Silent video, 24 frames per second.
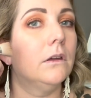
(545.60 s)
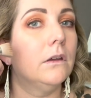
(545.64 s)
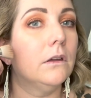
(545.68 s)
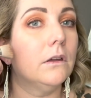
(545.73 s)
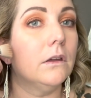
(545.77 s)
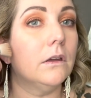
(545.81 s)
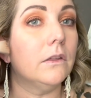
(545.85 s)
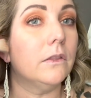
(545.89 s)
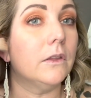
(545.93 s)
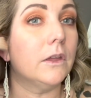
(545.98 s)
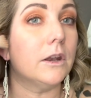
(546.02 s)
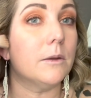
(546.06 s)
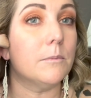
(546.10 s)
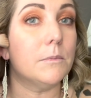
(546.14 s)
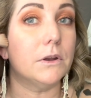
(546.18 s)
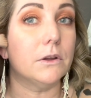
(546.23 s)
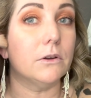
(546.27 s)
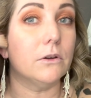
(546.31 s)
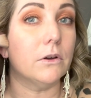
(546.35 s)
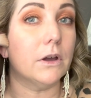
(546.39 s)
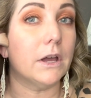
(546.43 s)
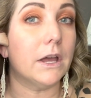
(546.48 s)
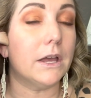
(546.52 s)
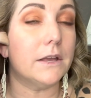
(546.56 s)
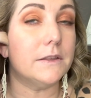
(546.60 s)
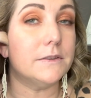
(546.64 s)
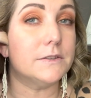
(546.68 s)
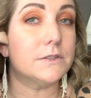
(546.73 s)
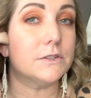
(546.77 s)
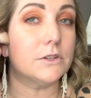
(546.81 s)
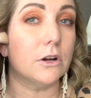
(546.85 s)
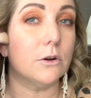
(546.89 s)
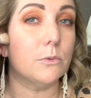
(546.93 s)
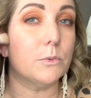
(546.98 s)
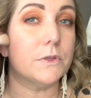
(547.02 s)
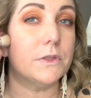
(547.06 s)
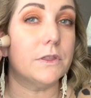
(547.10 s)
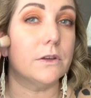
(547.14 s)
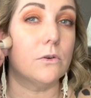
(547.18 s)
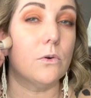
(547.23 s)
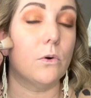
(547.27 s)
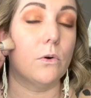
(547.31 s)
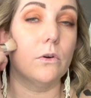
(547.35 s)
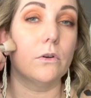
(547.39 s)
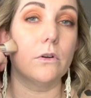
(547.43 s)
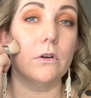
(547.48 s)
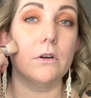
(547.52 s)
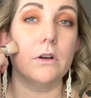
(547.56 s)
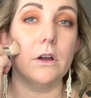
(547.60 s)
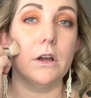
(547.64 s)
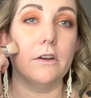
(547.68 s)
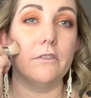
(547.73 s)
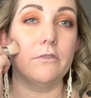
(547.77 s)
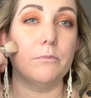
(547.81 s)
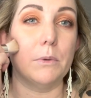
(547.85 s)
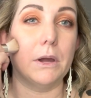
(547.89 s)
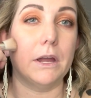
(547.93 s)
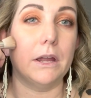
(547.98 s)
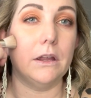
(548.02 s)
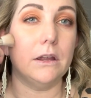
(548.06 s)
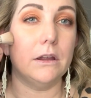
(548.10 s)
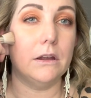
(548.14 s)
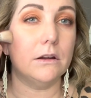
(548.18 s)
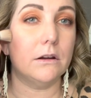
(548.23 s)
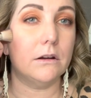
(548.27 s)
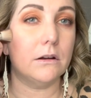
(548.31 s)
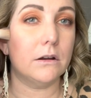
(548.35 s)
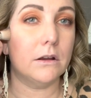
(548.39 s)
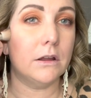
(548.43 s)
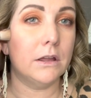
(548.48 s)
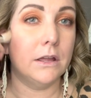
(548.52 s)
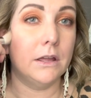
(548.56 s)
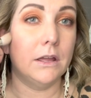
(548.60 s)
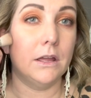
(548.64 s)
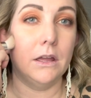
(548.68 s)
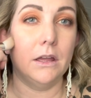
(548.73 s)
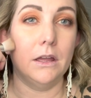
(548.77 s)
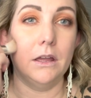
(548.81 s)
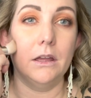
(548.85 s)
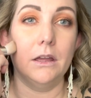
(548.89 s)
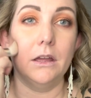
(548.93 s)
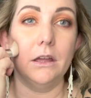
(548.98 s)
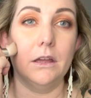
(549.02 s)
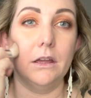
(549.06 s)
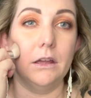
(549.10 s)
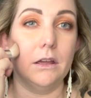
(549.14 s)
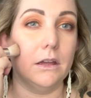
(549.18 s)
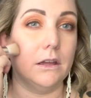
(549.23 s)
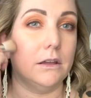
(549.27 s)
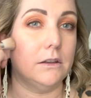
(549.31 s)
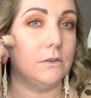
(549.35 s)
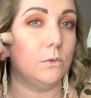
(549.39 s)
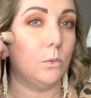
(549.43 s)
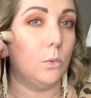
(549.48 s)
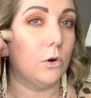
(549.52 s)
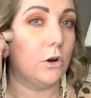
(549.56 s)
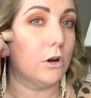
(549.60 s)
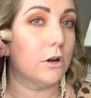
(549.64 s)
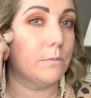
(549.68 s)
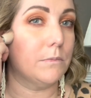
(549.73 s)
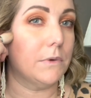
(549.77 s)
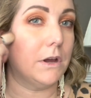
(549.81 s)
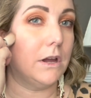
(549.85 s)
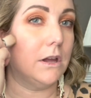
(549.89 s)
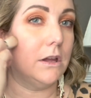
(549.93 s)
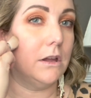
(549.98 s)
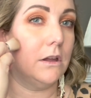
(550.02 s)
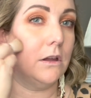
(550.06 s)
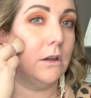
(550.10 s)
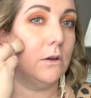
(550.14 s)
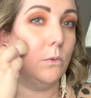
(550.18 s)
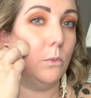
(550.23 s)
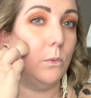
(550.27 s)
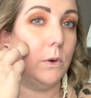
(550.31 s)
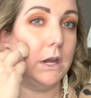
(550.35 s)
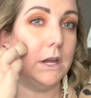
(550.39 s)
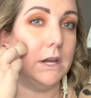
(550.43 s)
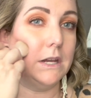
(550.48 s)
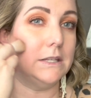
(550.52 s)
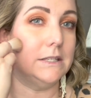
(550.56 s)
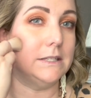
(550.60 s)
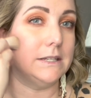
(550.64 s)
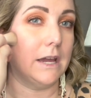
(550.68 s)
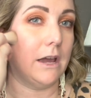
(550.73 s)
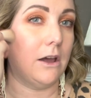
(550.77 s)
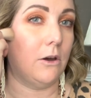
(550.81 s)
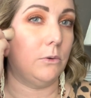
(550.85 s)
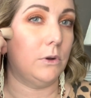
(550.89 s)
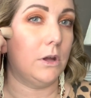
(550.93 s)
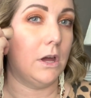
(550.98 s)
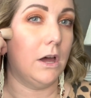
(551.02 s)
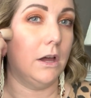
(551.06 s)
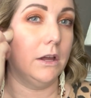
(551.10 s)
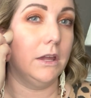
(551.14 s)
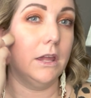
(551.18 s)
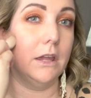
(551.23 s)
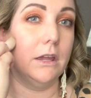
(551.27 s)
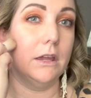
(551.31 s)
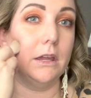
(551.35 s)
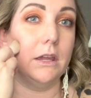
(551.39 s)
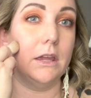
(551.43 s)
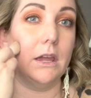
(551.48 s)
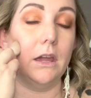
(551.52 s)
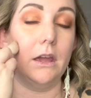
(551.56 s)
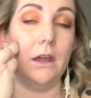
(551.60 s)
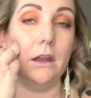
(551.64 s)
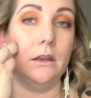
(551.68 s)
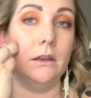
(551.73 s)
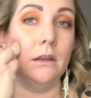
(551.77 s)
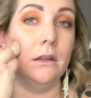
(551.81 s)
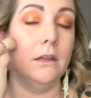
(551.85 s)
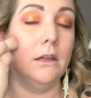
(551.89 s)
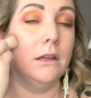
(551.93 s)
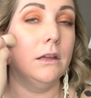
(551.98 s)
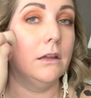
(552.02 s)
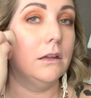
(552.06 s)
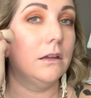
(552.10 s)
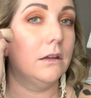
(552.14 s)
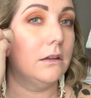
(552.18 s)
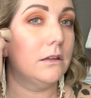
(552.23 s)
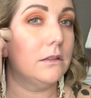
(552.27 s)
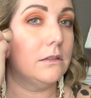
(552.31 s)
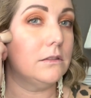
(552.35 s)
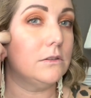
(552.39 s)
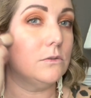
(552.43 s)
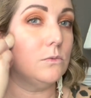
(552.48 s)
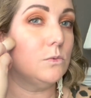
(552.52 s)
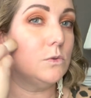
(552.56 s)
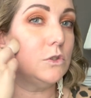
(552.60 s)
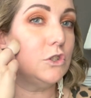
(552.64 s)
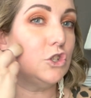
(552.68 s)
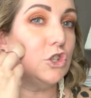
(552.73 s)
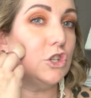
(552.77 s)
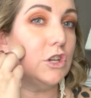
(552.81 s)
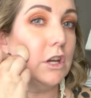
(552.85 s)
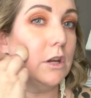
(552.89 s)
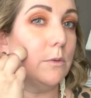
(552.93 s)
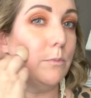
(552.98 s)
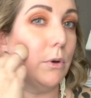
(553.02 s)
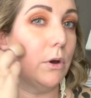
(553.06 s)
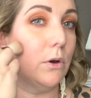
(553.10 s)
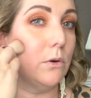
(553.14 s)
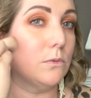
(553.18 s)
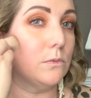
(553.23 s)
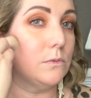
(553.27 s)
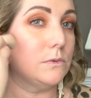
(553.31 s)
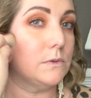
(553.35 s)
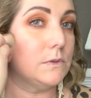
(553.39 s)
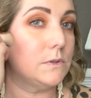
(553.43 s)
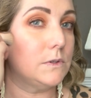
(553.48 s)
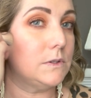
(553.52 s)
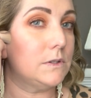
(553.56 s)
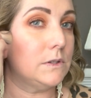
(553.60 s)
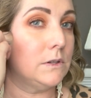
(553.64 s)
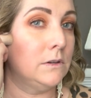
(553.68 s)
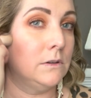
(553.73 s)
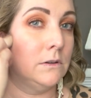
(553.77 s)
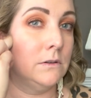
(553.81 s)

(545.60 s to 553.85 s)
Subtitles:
And then I'm going to go ahead and start with the corner of my ear and work my way down, hugging again those cheekbones.